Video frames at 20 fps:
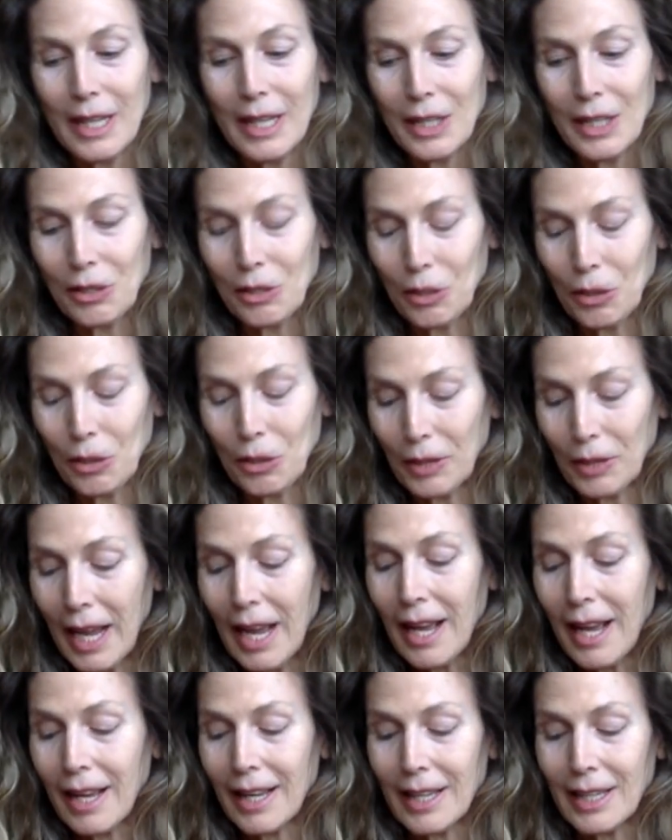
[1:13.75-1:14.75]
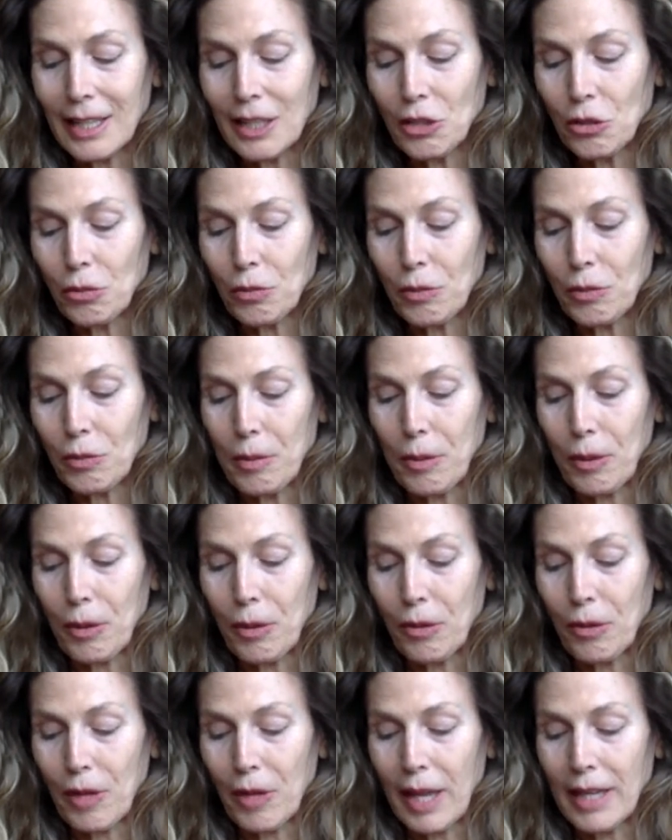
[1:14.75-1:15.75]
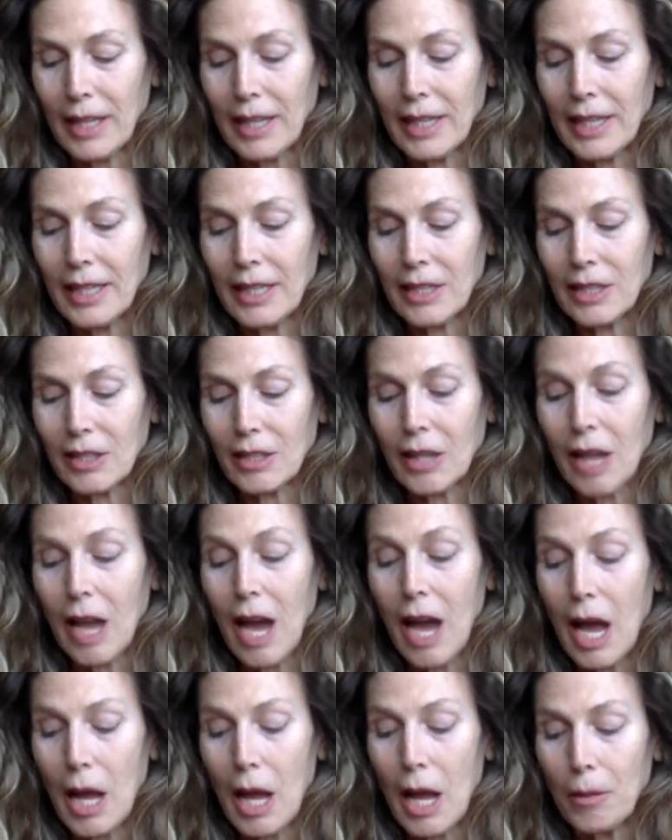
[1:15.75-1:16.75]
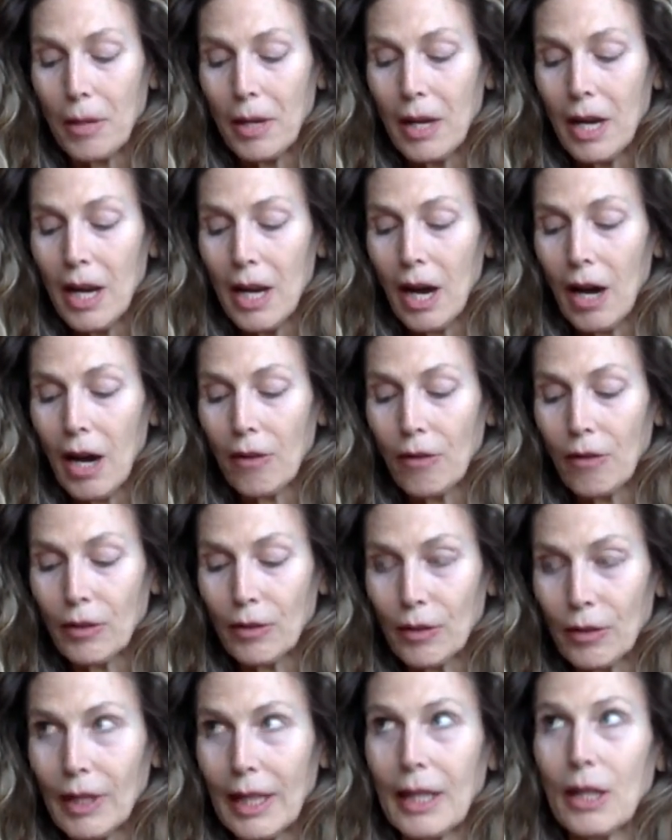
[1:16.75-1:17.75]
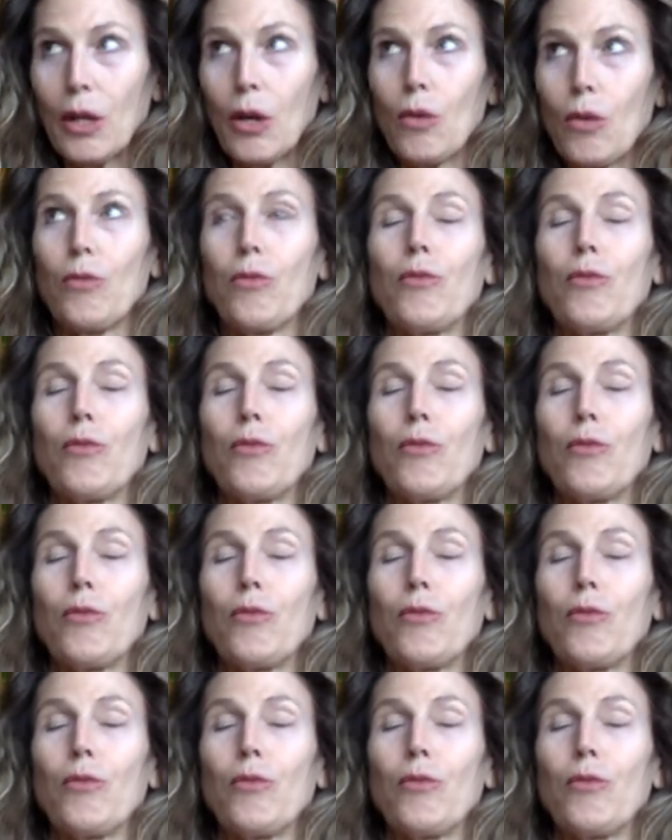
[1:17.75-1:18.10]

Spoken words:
So yeah, it is a rebirth, and it is a time of like